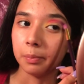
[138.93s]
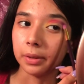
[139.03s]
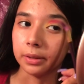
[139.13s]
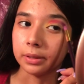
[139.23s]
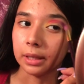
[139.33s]

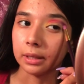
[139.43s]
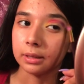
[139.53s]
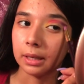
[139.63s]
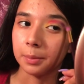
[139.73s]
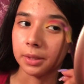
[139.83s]
but the second
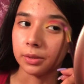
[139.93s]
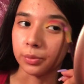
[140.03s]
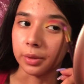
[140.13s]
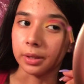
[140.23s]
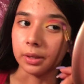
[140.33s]
time I
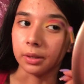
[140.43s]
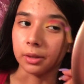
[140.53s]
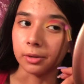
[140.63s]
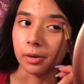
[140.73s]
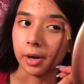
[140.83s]
just went in a
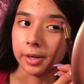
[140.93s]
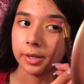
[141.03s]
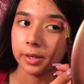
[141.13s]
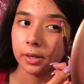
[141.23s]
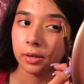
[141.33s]
little
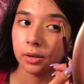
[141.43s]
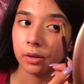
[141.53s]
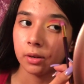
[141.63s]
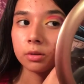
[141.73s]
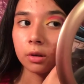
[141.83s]
harder.
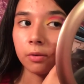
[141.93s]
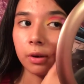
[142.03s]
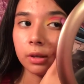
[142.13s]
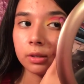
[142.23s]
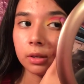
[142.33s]
So
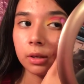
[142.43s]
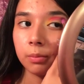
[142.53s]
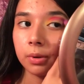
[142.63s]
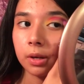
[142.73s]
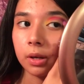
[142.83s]
far it's looking
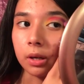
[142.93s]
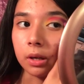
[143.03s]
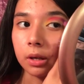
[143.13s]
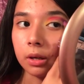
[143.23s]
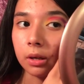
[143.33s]
pretty
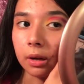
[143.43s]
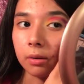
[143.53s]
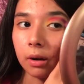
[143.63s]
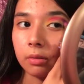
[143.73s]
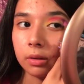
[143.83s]
good. I
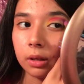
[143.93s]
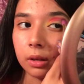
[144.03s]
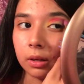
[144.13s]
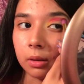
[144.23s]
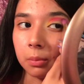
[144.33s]
don't have really
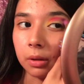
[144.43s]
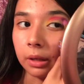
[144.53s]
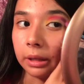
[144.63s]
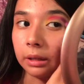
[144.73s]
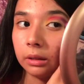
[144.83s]
any
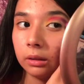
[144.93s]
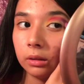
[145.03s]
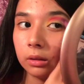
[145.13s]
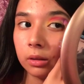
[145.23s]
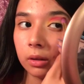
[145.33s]

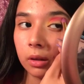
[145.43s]
complaints.